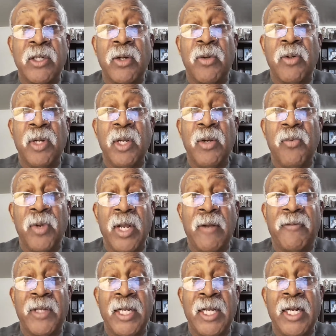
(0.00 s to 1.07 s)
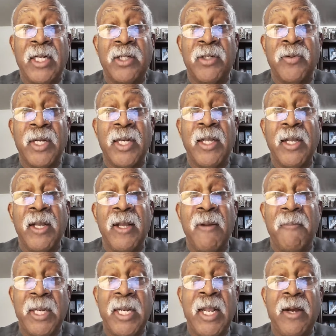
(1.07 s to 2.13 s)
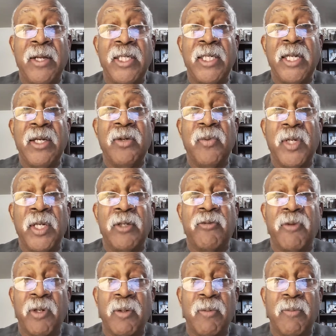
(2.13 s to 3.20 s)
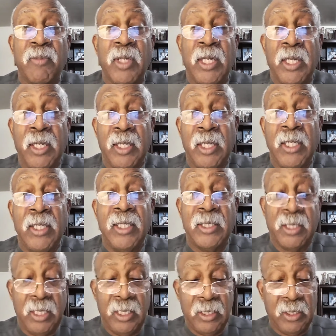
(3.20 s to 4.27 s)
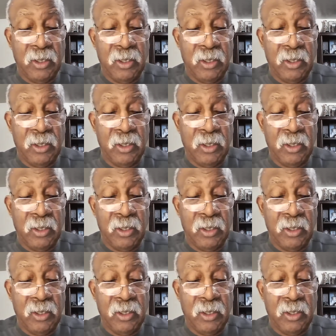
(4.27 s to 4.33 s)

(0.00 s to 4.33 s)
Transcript: So we have to get into it. But now he's dealing with Israel uh, in this